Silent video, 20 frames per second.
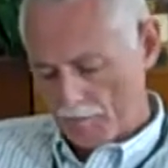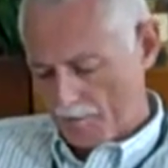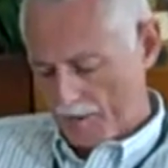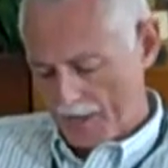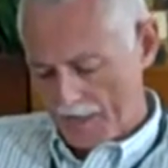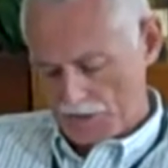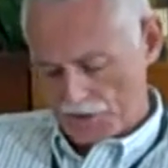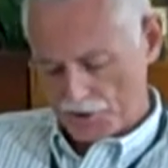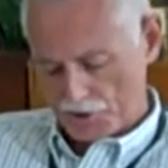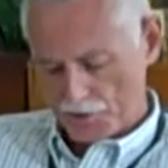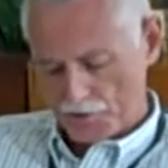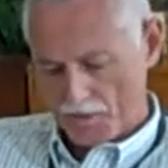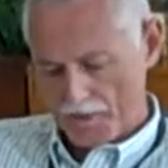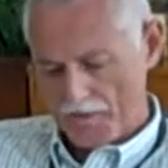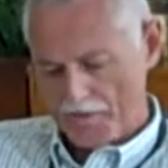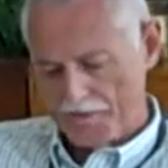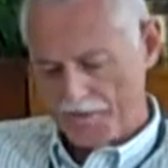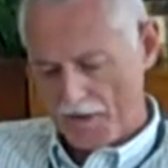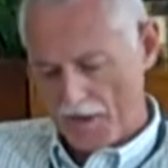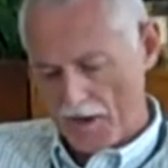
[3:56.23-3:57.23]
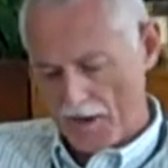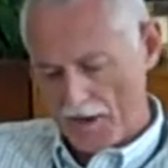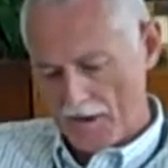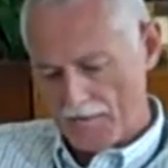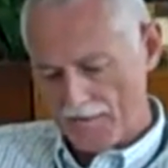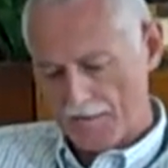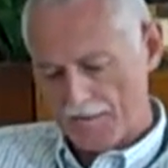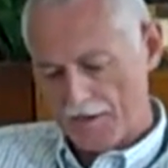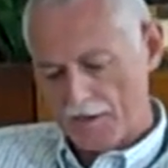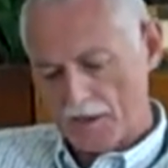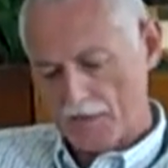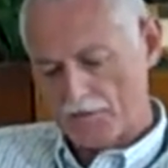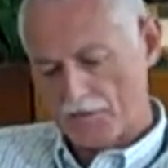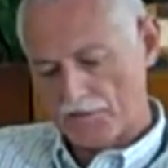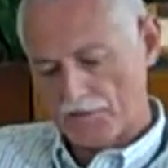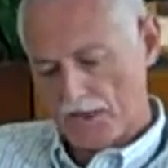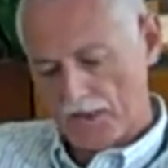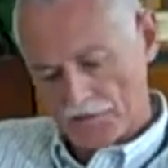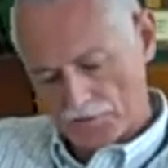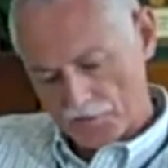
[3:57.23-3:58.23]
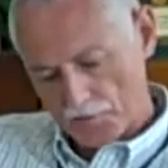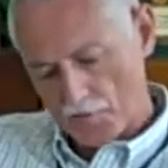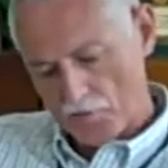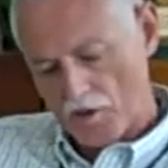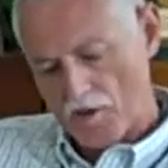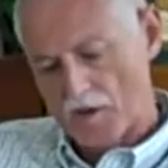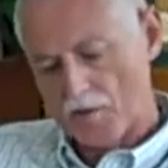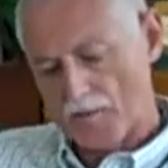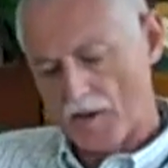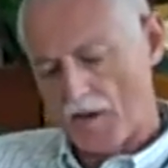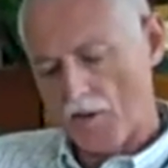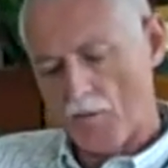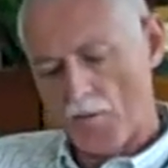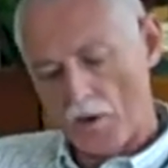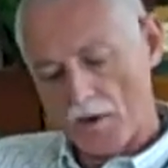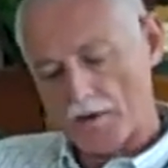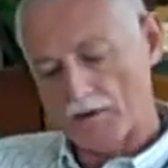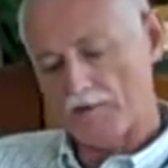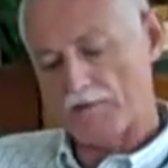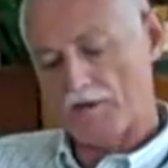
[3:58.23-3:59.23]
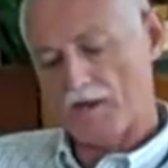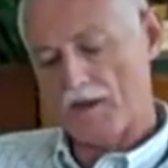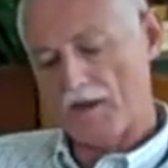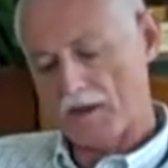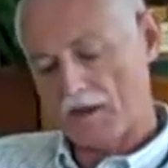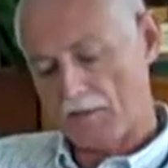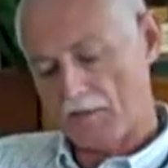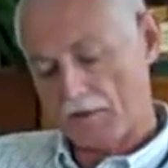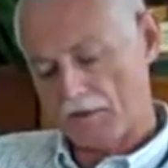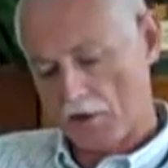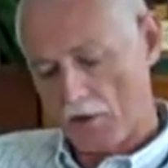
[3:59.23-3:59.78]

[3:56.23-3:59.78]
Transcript: Page 25 starts talking about what is academic